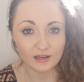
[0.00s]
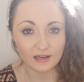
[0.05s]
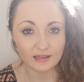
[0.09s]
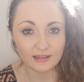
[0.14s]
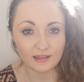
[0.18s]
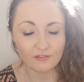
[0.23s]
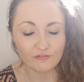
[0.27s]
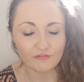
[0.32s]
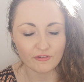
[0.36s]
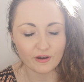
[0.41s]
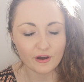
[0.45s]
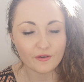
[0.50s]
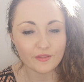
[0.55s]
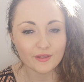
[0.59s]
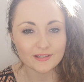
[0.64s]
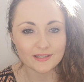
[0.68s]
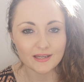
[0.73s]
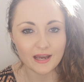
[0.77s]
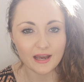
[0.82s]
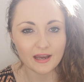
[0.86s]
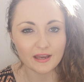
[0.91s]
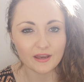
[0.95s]
and then throughout the
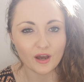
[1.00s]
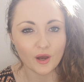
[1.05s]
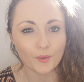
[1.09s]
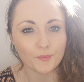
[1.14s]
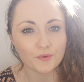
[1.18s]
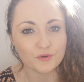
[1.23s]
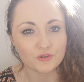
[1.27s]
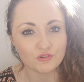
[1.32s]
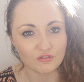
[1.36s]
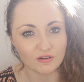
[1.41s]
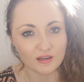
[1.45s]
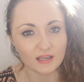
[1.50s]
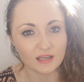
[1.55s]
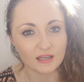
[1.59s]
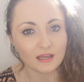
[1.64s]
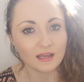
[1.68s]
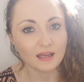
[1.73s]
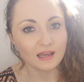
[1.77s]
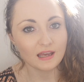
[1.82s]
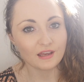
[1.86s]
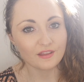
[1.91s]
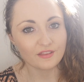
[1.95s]
day I would drink
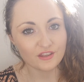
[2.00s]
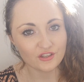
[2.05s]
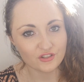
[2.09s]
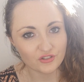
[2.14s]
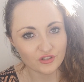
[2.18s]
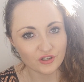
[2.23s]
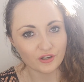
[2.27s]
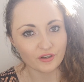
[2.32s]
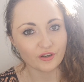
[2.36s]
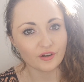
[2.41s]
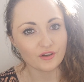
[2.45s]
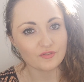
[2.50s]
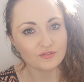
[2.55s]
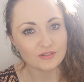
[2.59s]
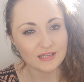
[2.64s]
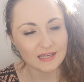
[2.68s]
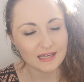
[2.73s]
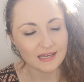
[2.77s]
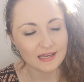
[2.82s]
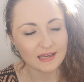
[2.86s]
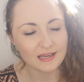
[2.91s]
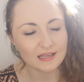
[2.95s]
this jug of
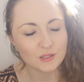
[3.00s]
tea.